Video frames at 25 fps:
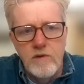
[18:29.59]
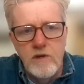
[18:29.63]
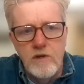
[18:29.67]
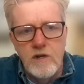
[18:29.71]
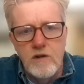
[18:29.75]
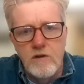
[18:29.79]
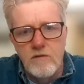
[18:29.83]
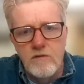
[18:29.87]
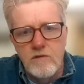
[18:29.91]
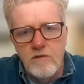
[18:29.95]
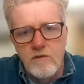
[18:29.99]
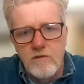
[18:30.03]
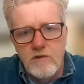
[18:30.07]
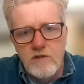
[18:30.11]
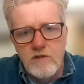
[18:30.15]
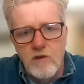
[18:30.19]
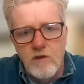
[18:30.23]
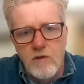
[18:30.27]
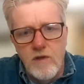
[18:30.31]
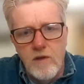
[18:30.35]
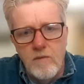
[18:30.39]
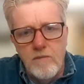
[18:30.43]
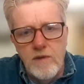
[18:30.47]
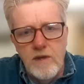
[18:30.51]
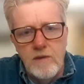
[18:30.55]
you know, so
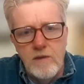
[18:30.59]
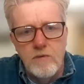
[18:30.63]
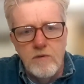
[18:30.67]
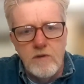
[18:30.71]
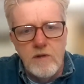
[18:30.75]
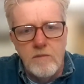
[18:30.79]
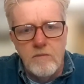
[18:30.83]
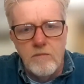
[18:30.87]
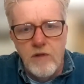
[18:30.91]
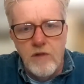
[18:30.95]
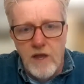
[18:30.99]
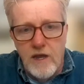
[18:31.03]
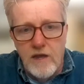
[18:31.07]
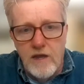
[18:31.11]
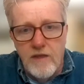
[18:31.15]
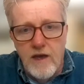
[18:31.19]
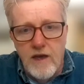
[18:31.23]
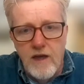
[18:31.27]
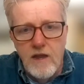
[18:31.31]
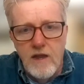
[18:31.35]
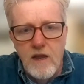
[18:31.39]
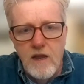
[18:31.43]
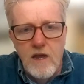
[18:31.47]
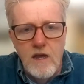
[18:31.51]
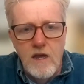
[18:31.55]
that people can play that,